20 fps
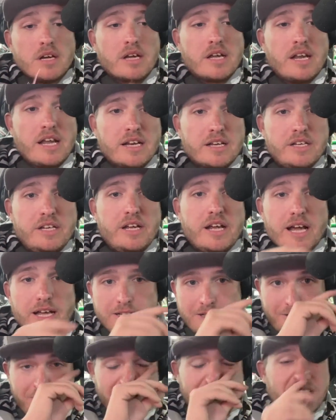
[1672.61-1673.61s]
connect to you
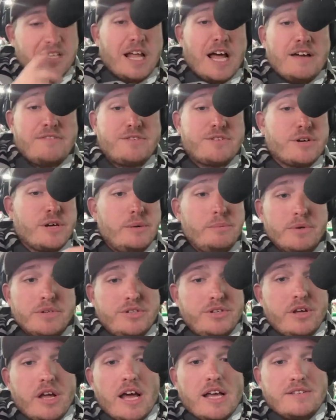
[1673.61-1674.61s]
guys through this live stream,
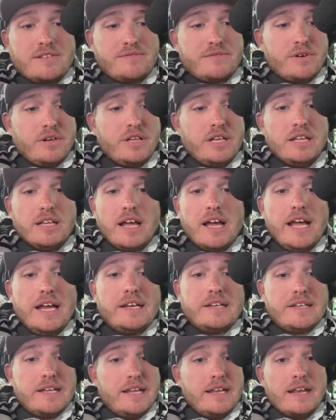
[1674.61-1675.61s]
which you guys have really
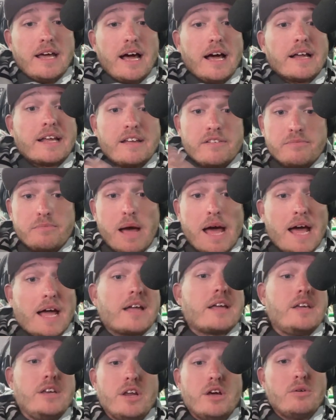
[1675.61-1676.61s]
liked, and give
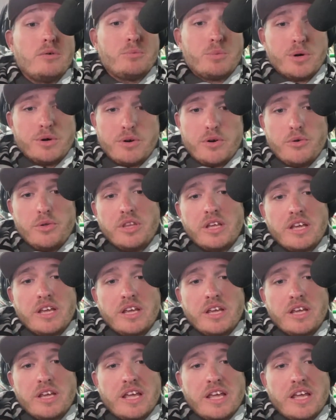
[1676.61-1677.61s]
back. We're doing the
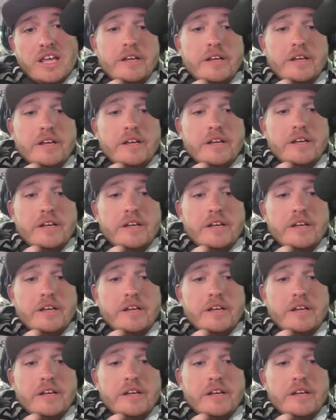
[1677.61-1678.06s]
giveaways